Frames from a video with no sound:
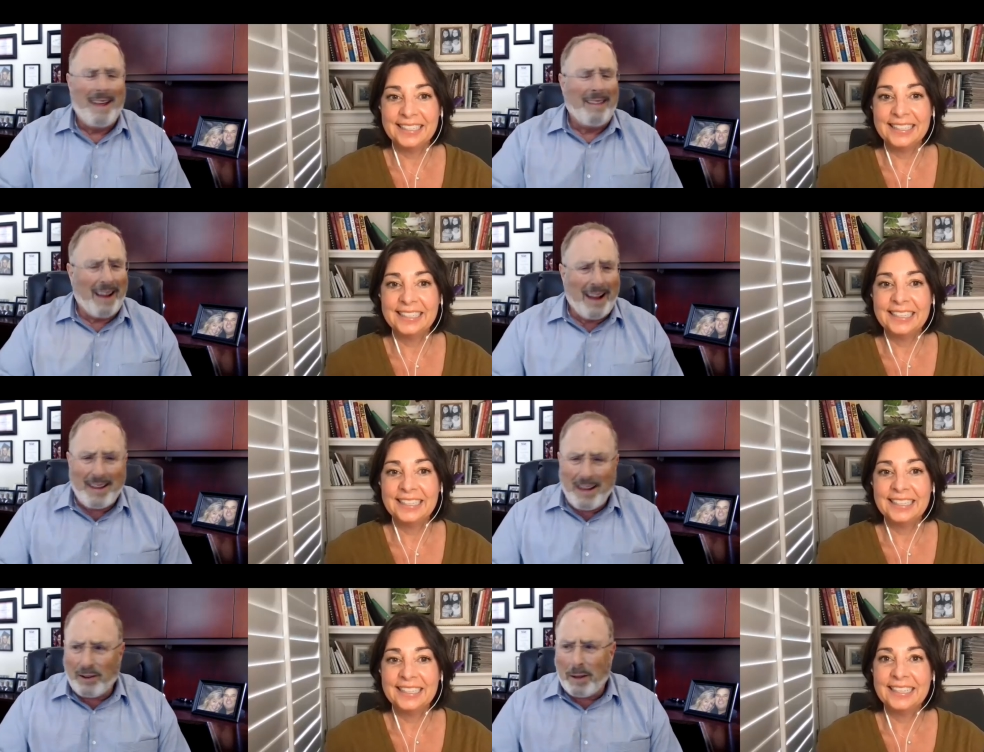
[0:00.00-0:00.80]
Speaker 1: they got
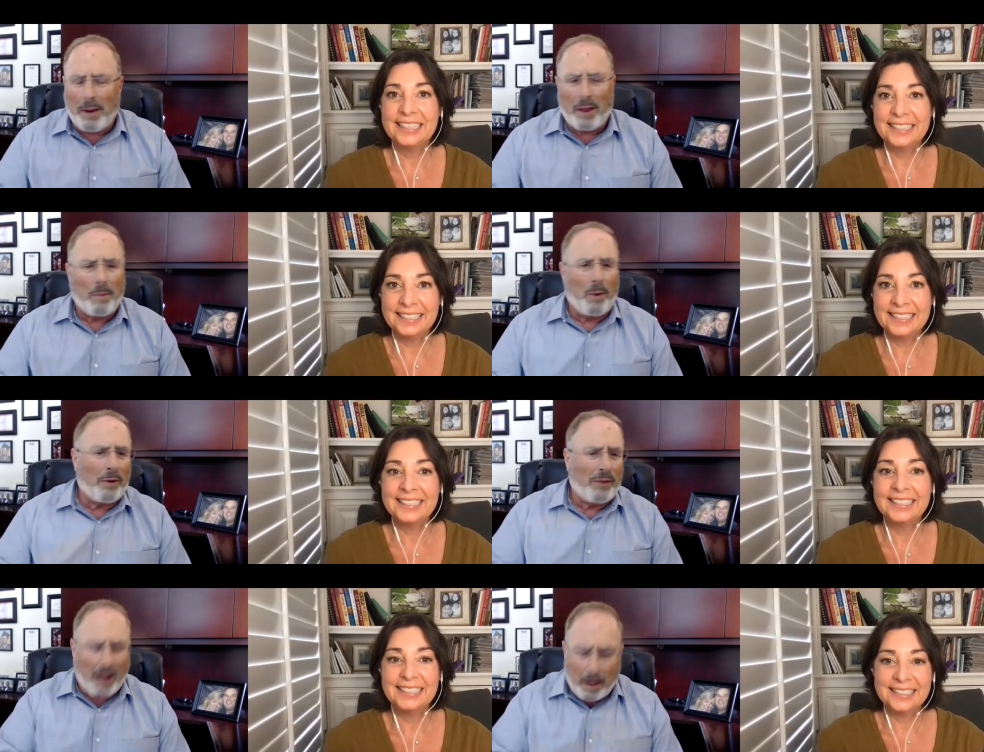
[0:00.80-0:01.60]
yelled at by their boss,
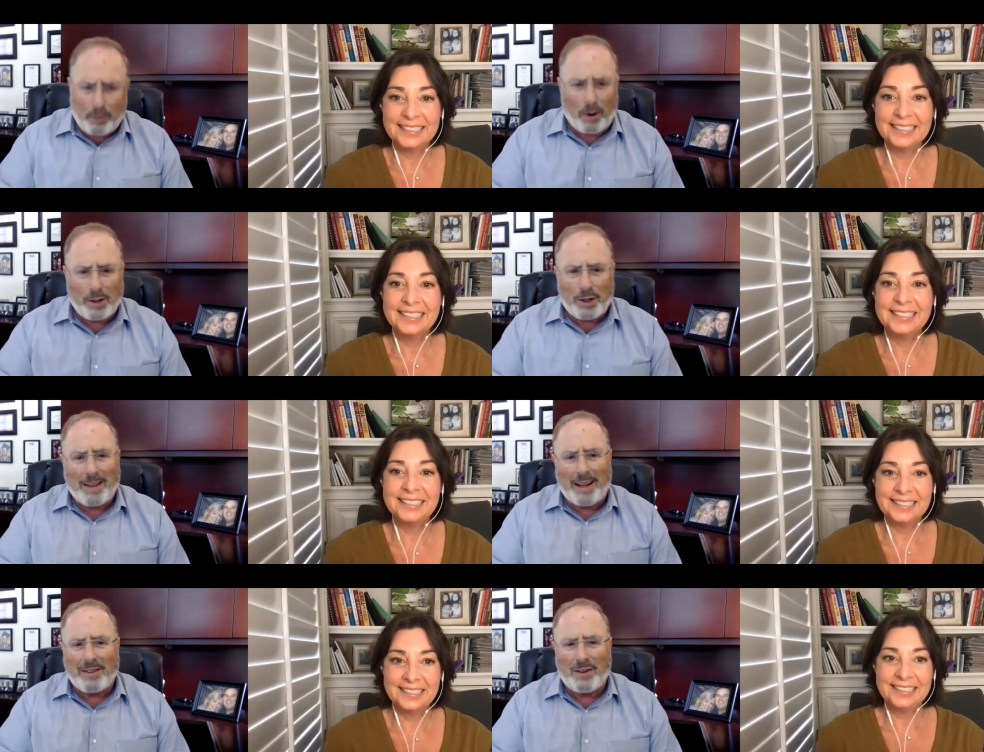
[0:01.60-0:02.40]
they got a project
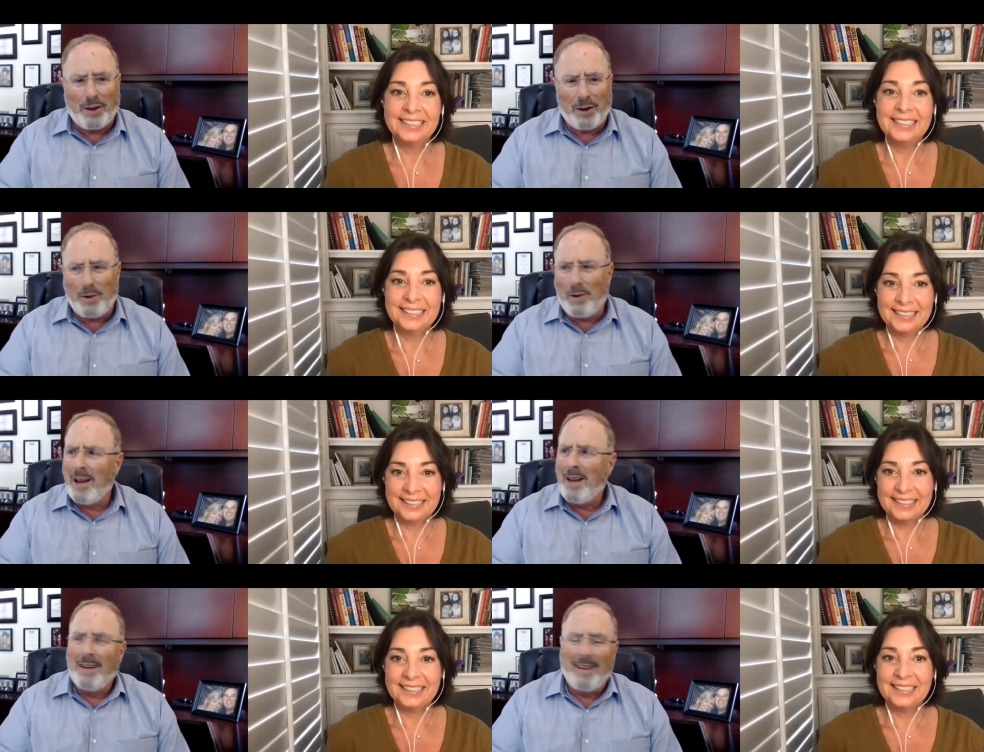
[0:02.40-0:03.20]
that's due,
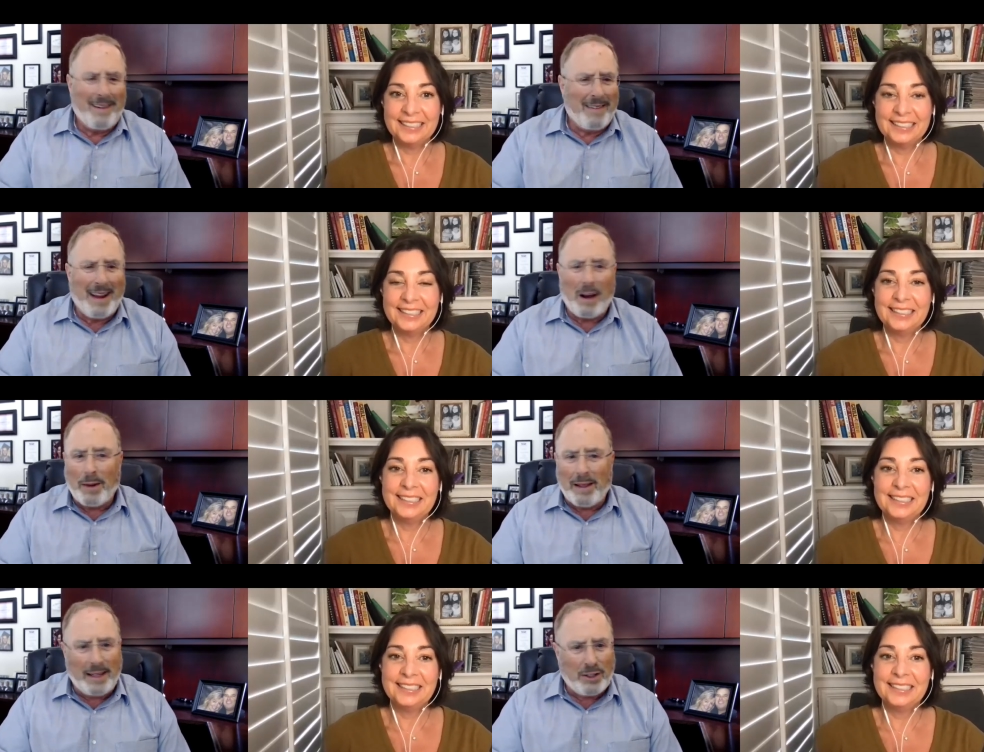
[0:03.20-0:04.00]
uh, they got
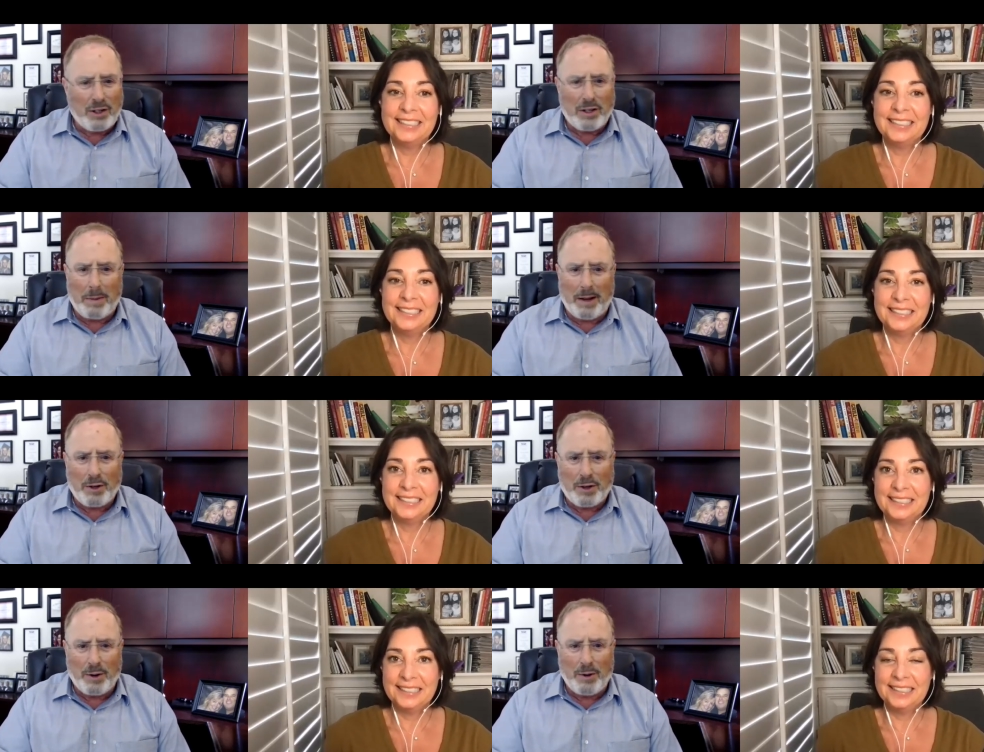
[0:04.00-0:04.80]
relationship
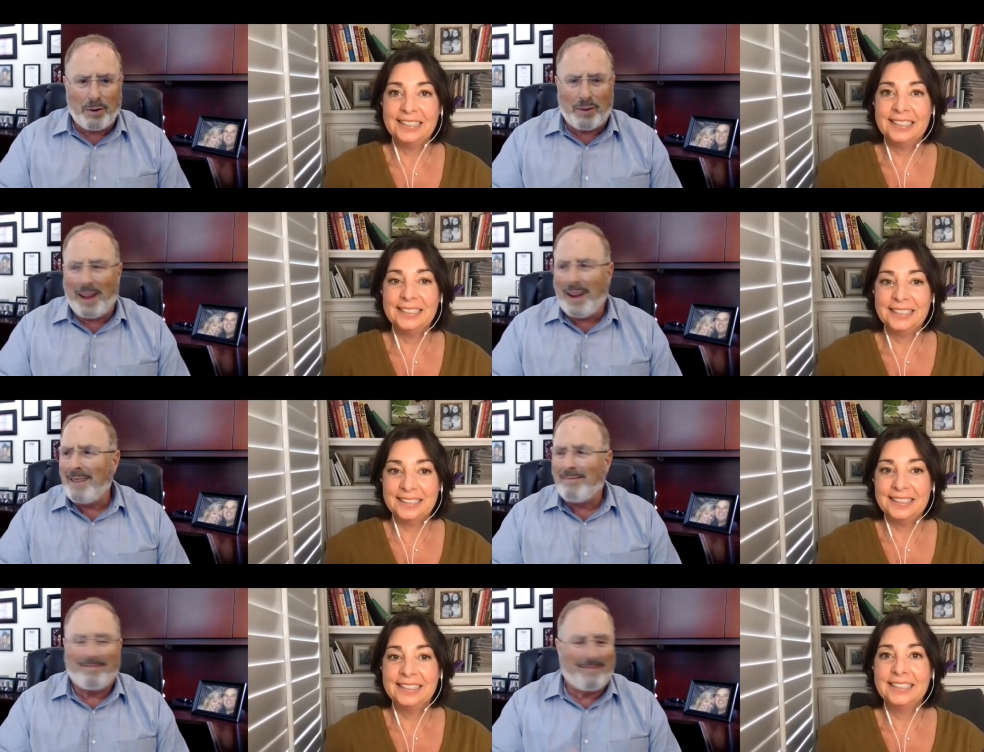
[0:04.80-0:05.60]
issues, they
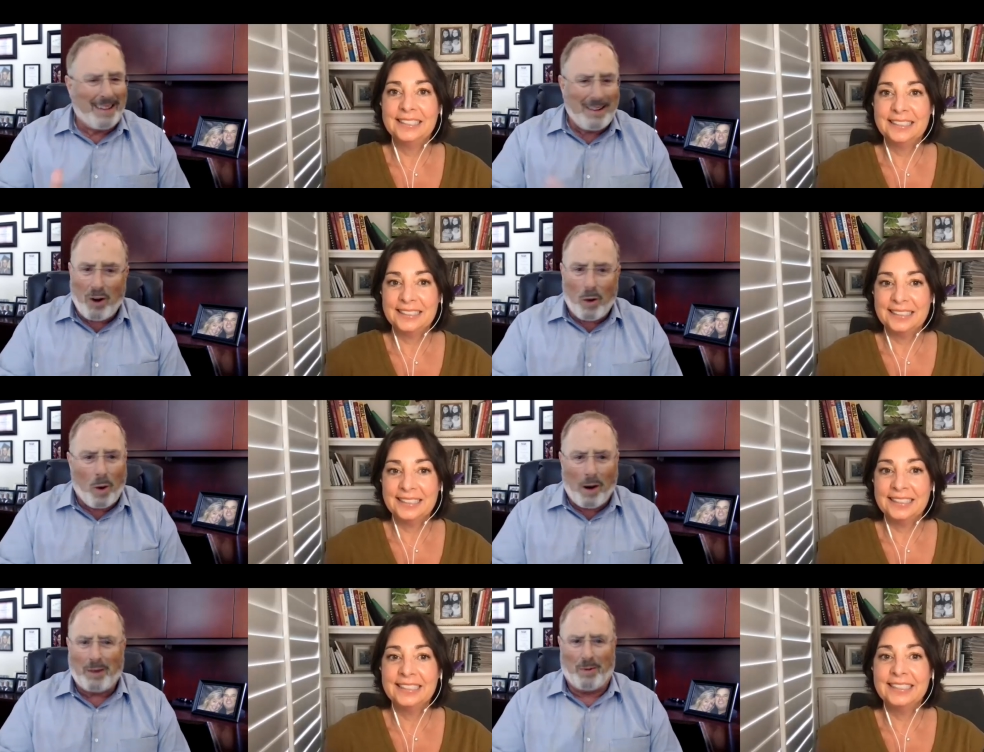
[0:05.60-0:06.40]
things aren't
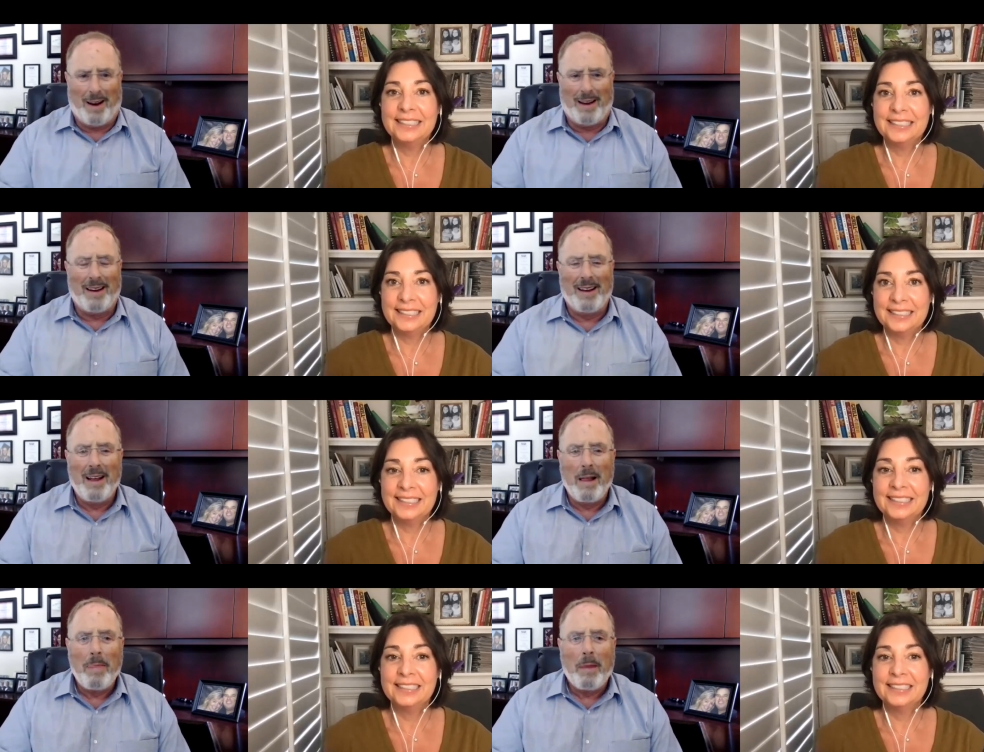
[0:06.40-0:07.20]
working right.
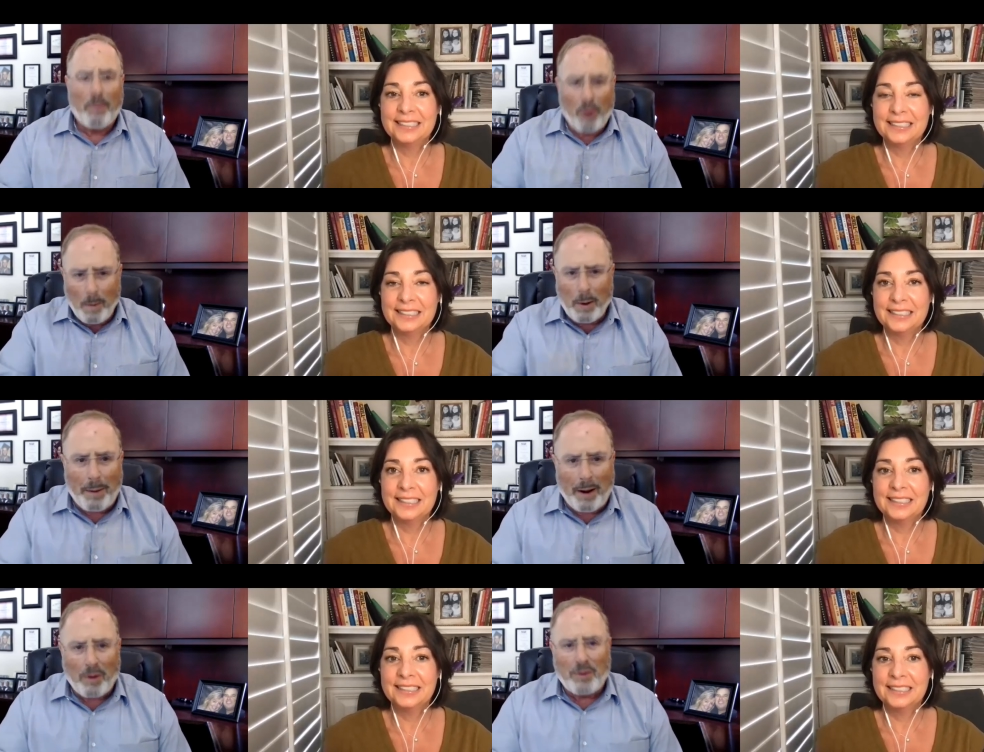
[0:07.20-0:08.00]
Probe your
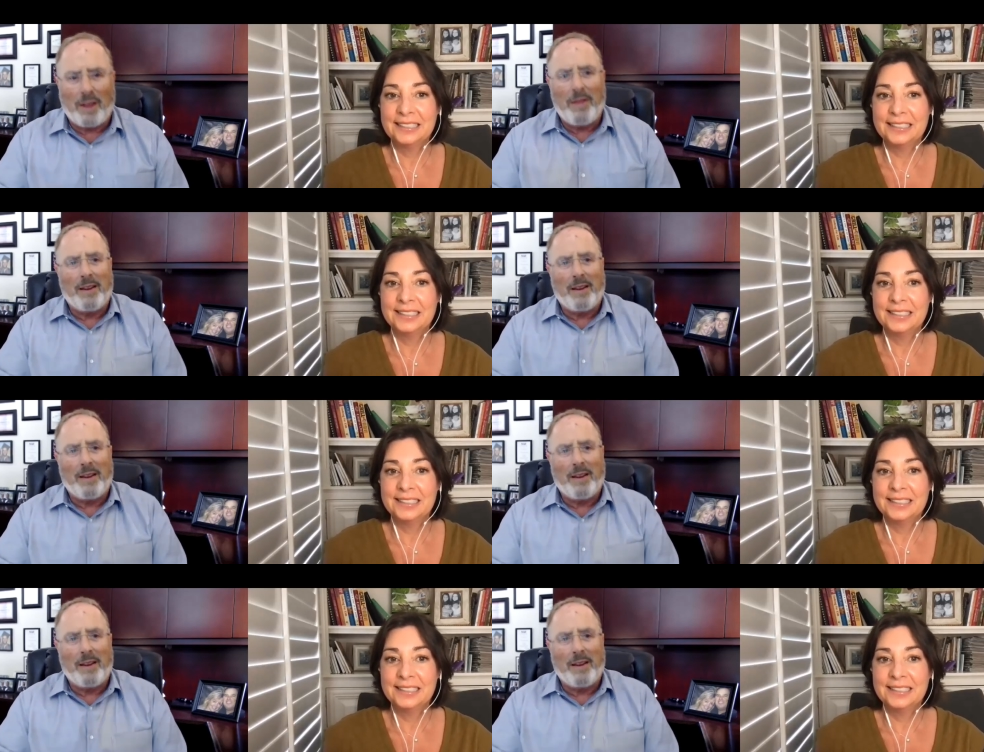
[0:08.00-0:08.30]
parents onto